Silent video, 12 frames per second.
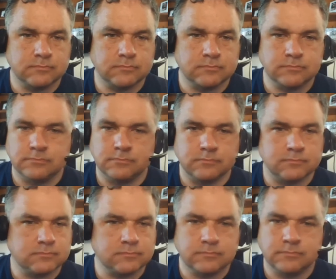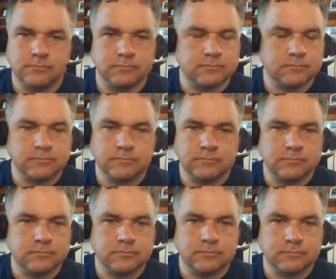
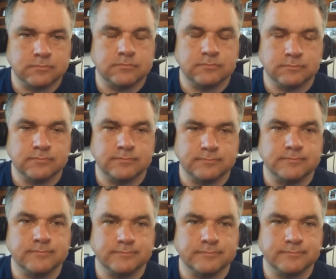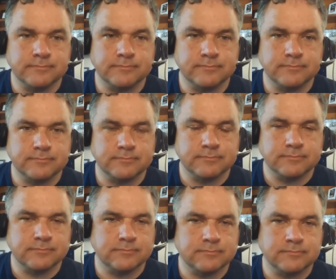
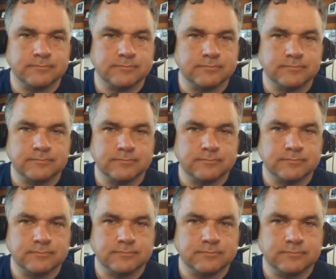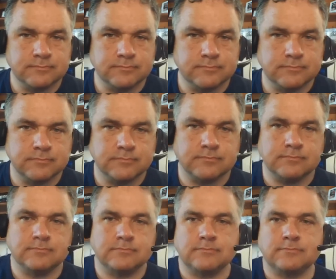No words are spoken by the person on screen.